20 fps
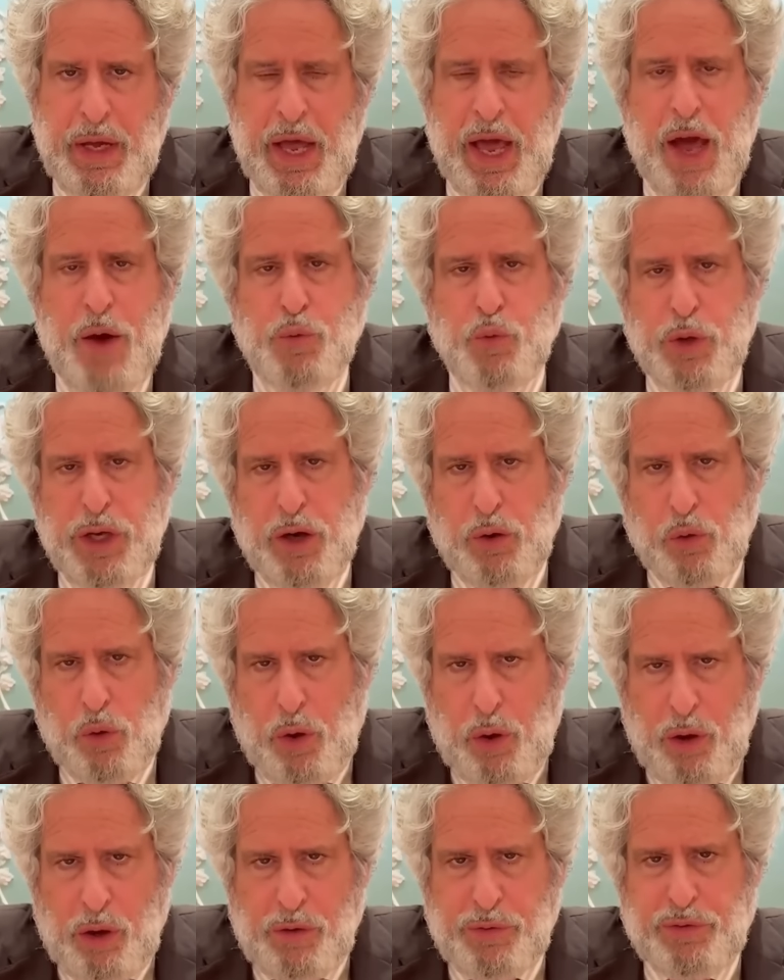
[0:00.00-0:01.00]
And we are
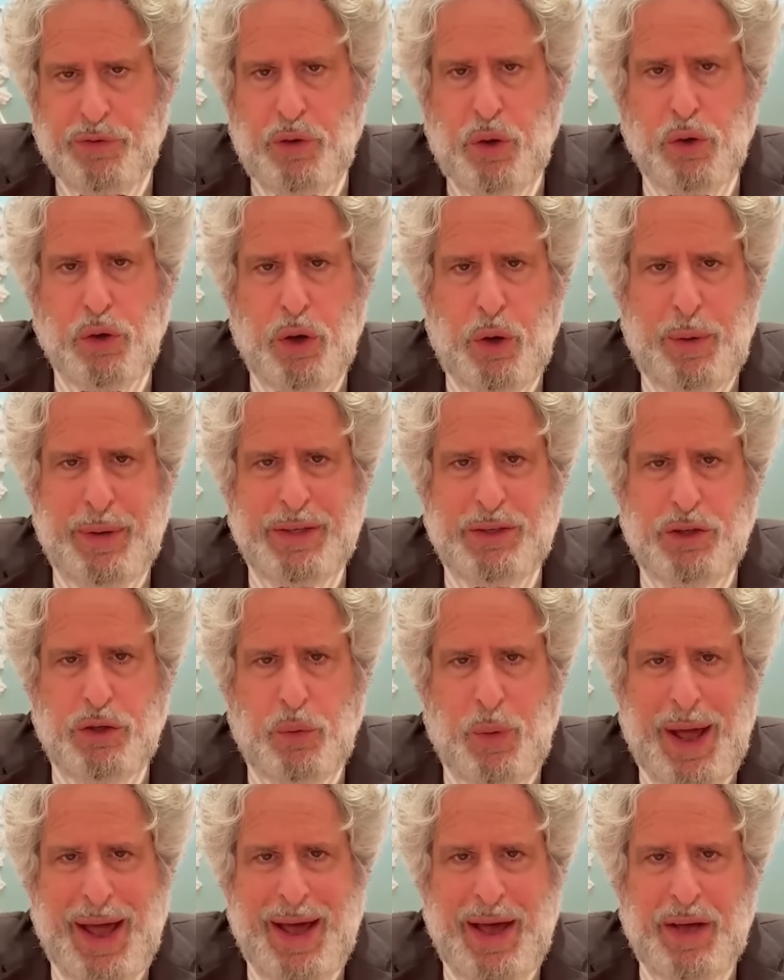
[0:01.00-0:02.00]
also going
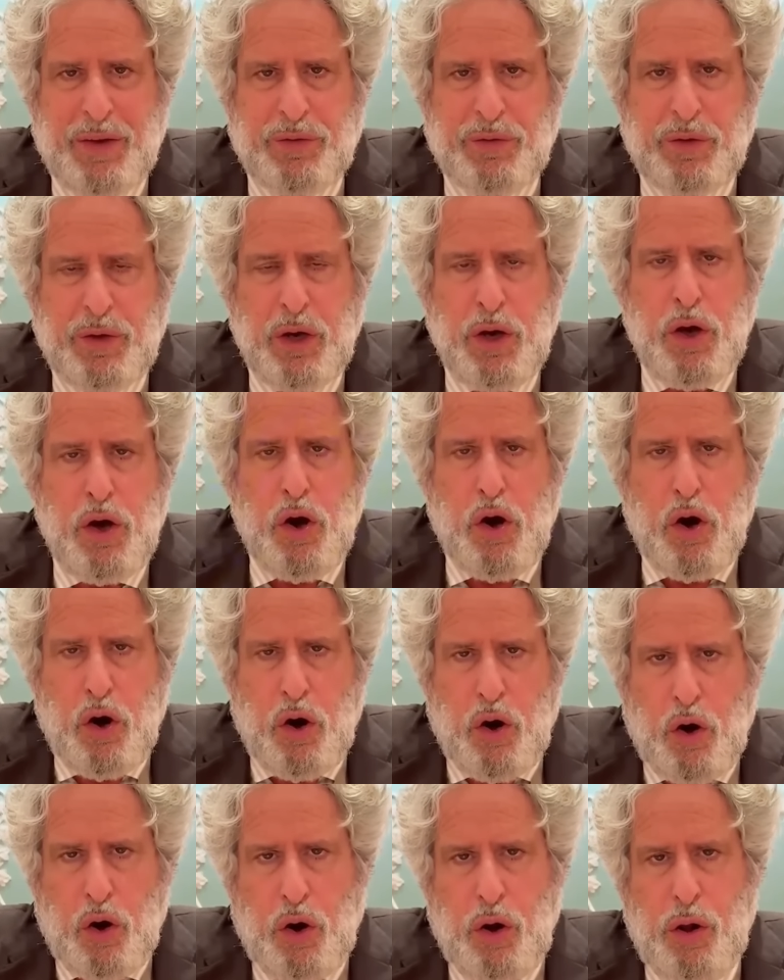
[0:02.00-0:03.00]
to ask
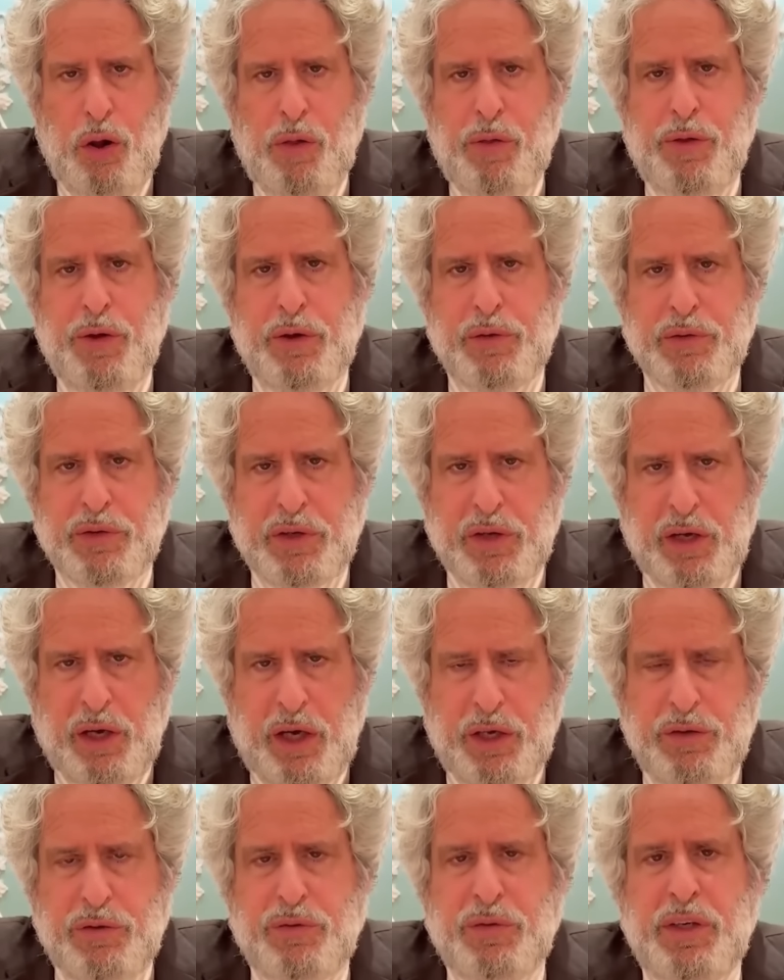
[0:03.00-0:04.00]
all those
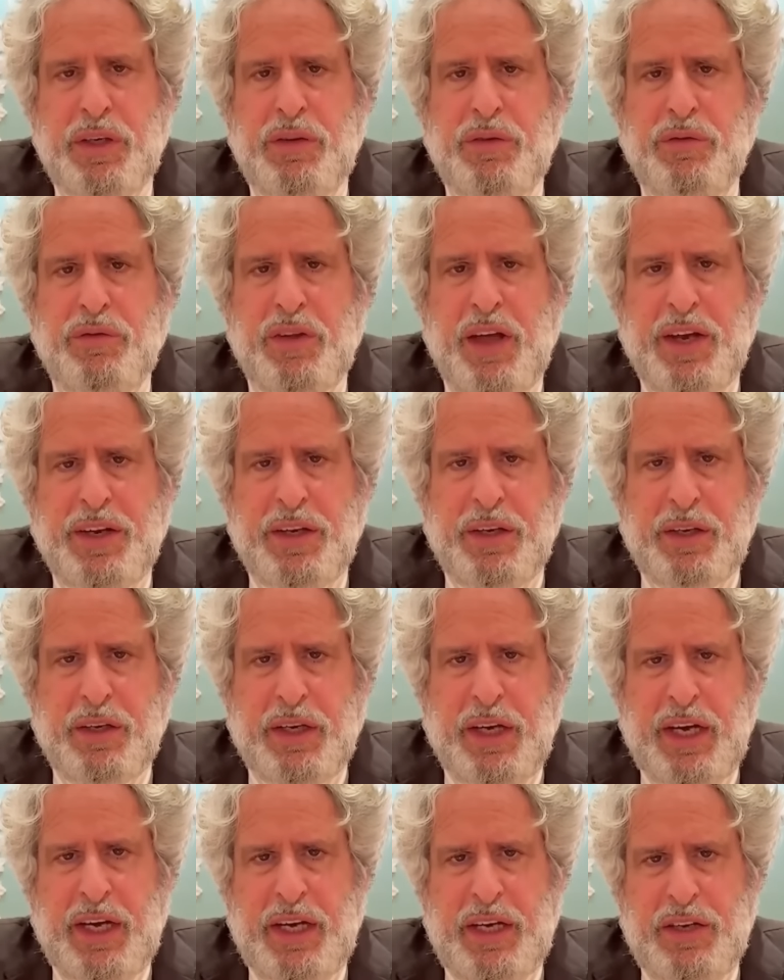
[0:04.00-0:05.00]
countries that
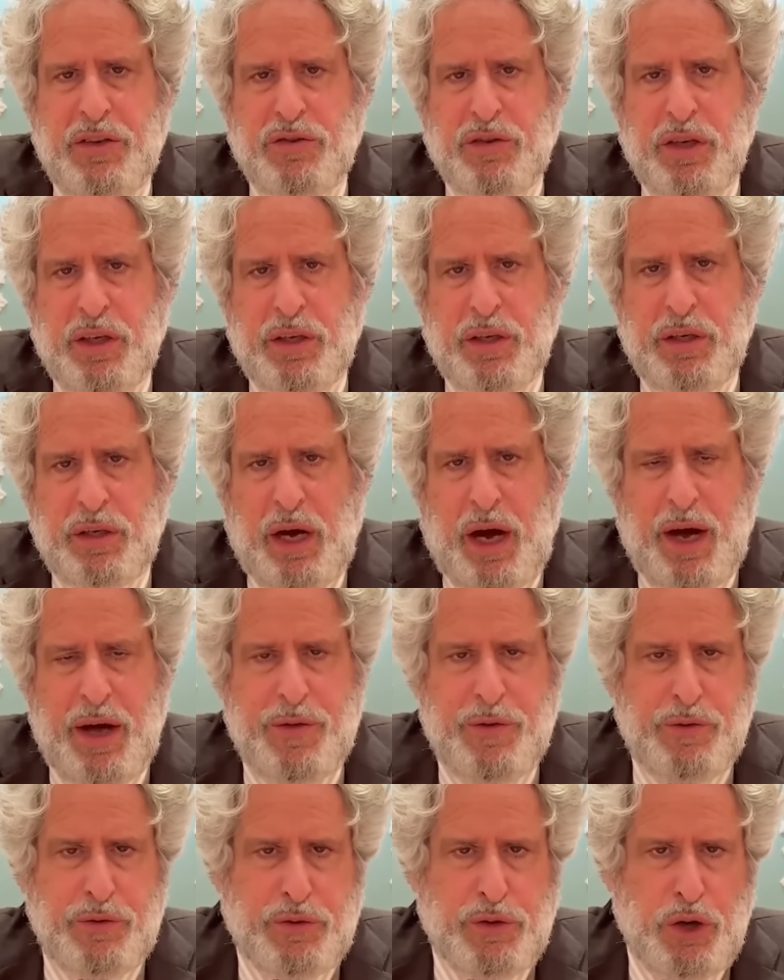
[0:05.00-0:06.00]
engage in
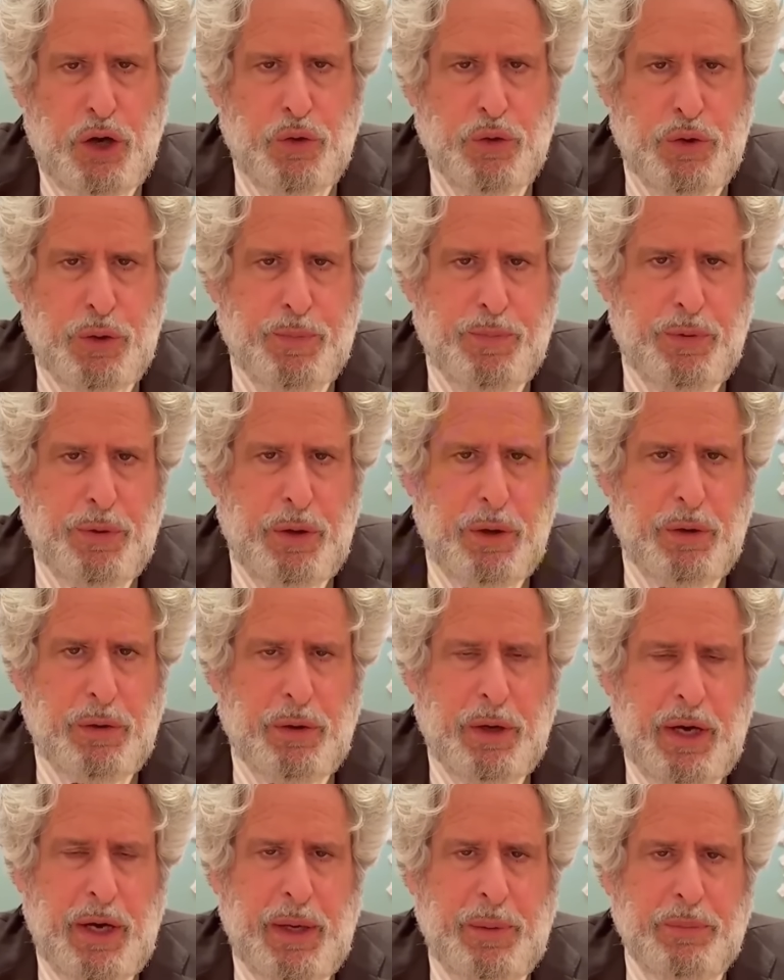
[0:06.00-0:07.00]
either donor
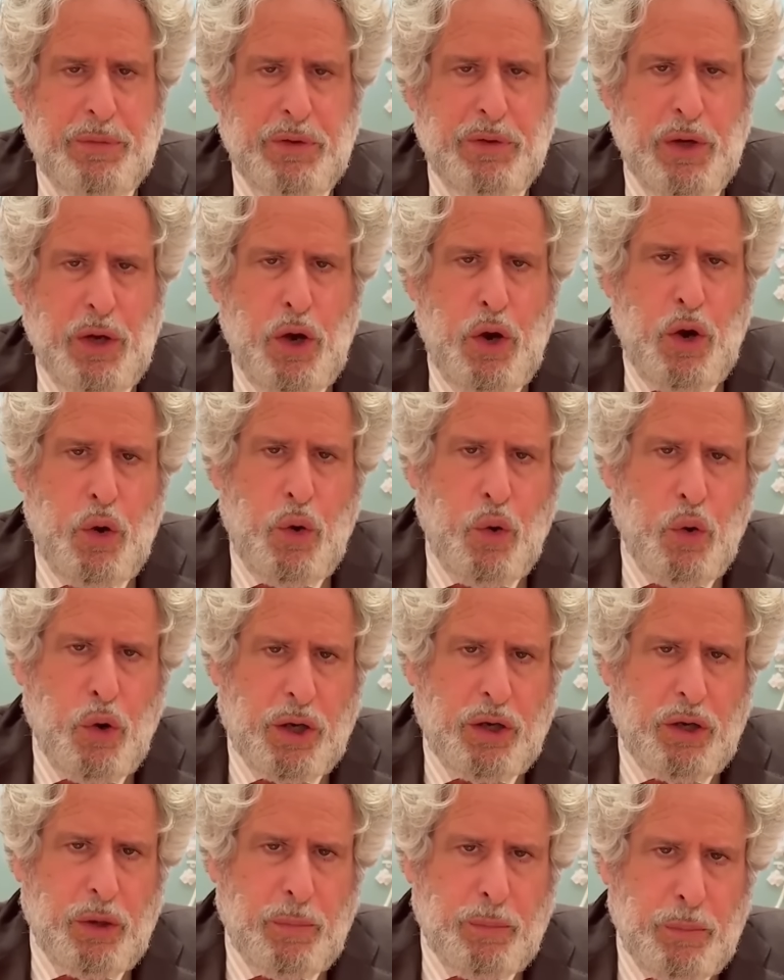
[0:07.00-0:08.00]
programs
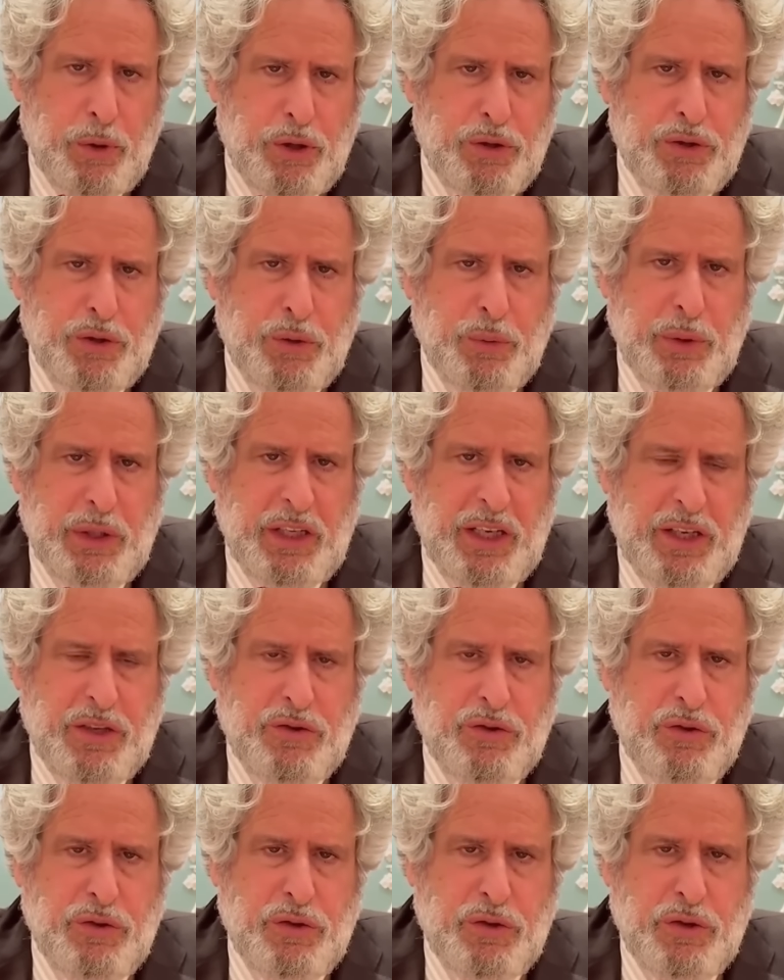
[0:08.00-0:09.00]
or commercial
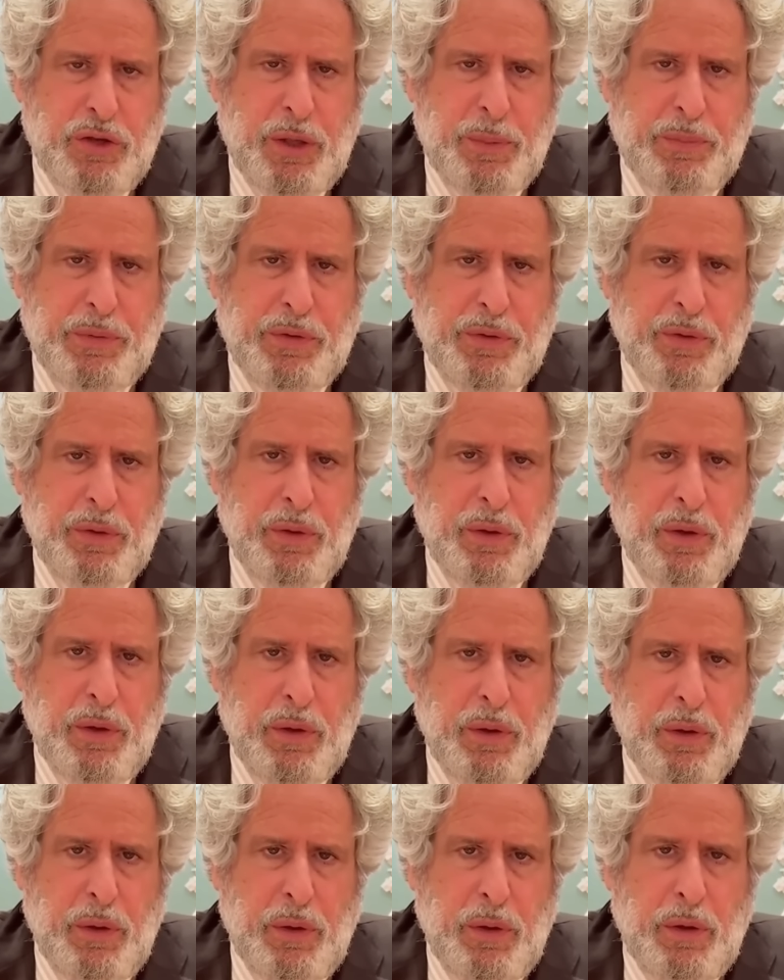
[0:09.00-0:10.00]
relationships
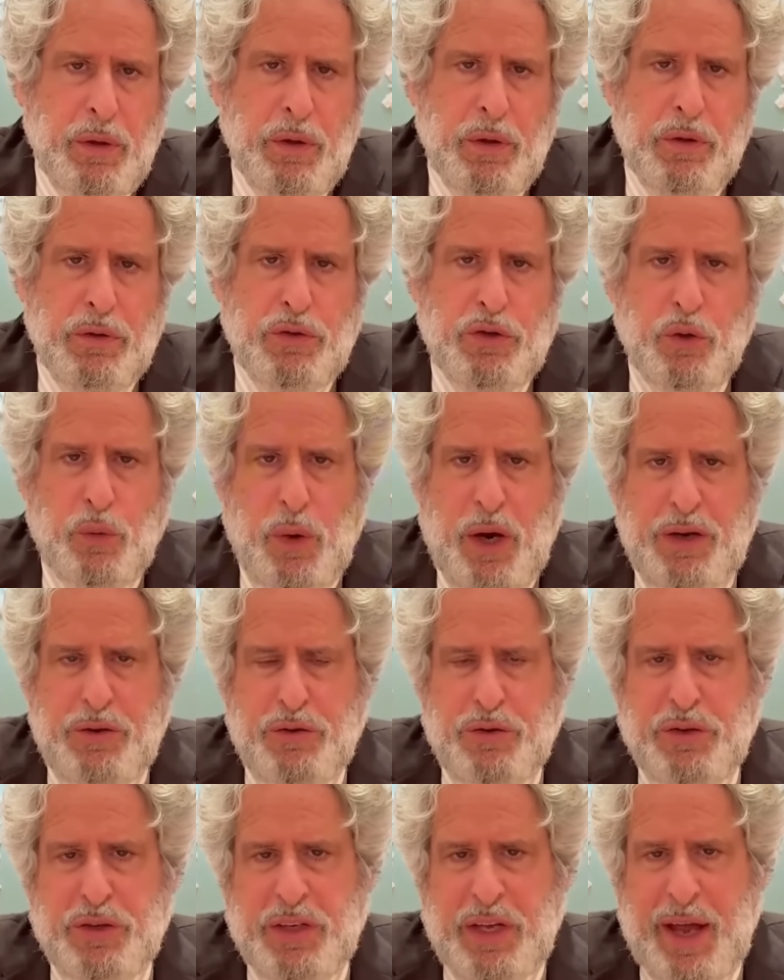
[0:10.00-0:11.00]
to
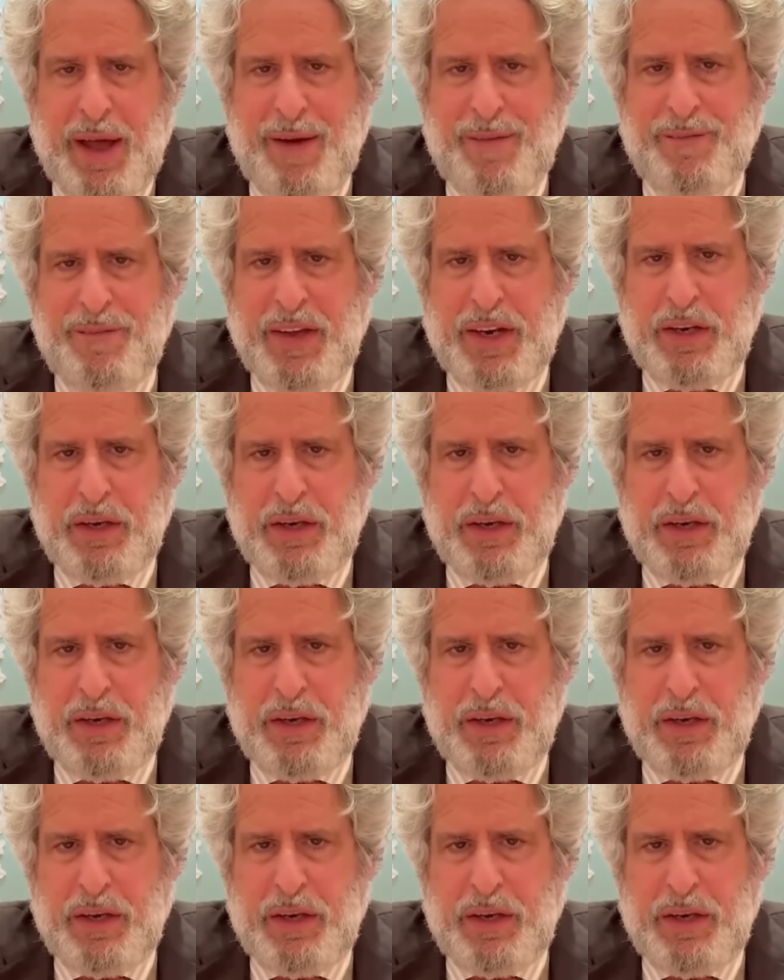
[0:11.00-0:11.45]
understand